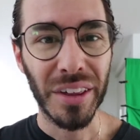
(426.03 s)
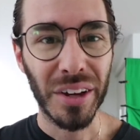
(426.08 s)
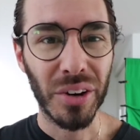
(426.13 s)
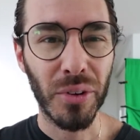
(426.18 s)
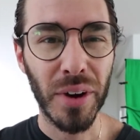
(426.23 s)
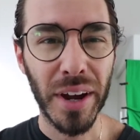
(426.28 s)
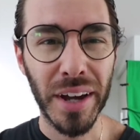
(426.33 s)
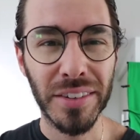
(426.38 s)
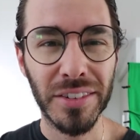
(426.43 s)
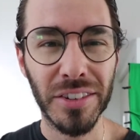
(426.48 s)
The
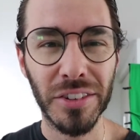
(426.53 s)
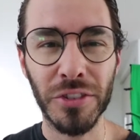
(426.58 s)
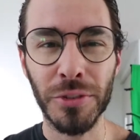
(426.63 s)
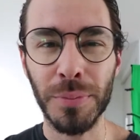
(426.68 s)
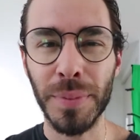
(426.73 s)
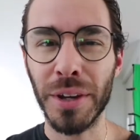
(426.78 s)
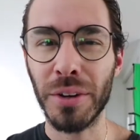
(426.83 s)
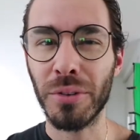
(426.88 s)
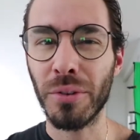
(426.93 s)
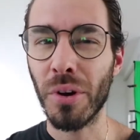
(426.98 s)
grass has
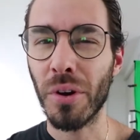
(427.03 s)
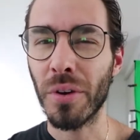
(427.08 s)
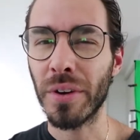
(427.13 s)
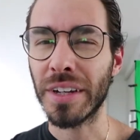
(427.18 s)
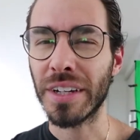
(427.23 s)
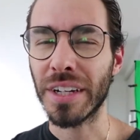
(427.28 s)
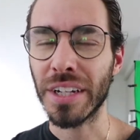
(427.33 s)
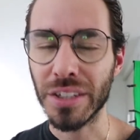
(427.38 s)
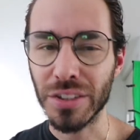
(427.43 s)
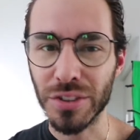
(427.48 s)
been
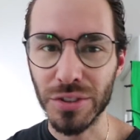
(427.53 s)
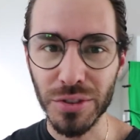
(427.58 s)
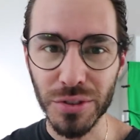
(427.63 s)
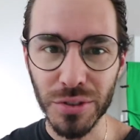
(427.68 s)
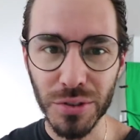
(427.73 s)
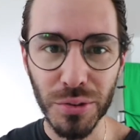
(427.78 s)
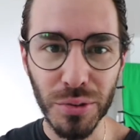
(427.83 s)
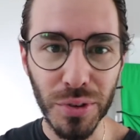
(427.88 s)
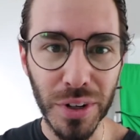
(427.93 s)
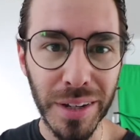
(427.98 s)
growing
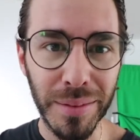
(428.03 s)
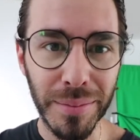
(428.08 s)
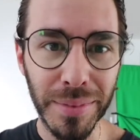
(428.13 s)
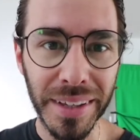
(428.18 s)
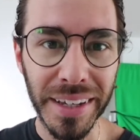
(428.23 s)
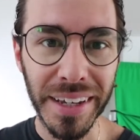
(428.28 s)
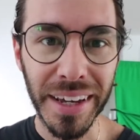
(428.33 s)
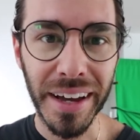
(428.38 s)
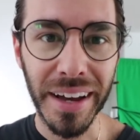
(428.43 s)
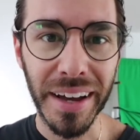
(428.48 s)

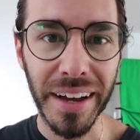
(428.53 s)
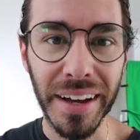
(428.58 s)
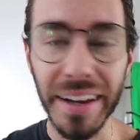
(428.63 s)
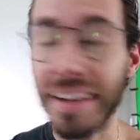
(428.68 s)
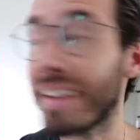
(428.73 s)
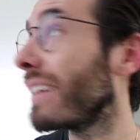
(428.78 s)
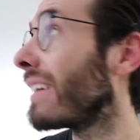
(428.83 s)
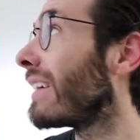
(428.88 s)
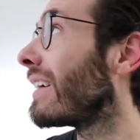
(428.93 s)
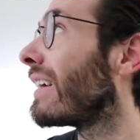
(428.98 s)
extremely high.